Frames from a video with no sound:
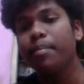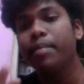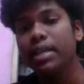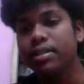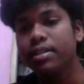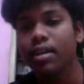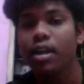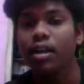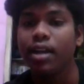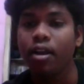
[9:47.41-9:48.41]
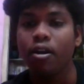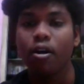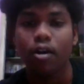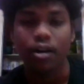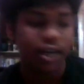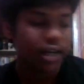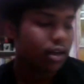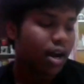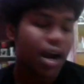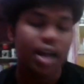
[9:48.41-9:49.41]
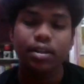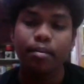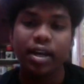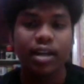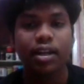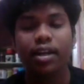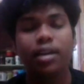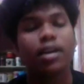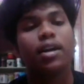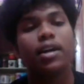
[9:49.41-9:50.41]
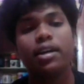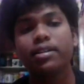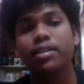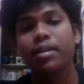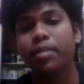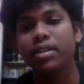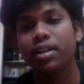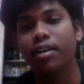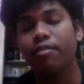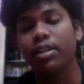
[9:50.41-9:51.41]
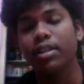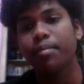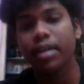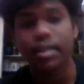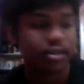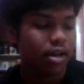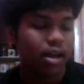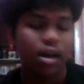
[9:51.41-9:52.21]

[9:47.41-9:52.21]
and the binary is represented with the base 2 or b.